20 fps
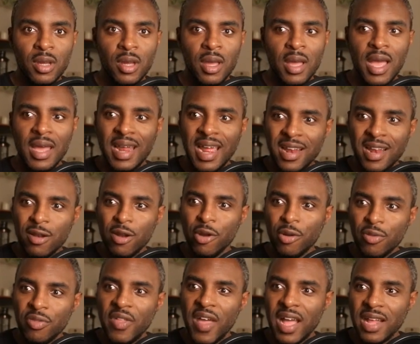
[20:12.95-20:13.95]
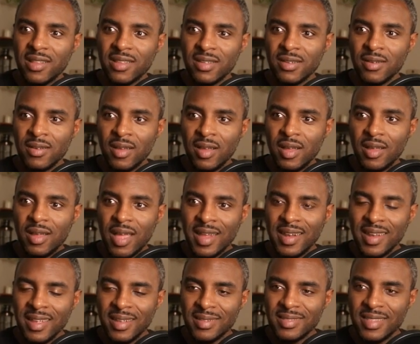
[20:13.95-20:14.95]
And I learned that at
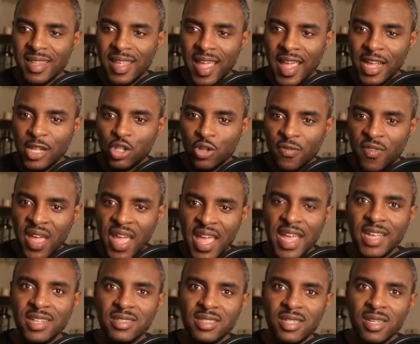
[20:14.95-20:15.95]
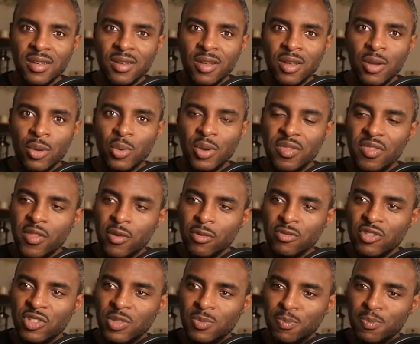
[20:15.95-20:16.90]
the age of 8 when those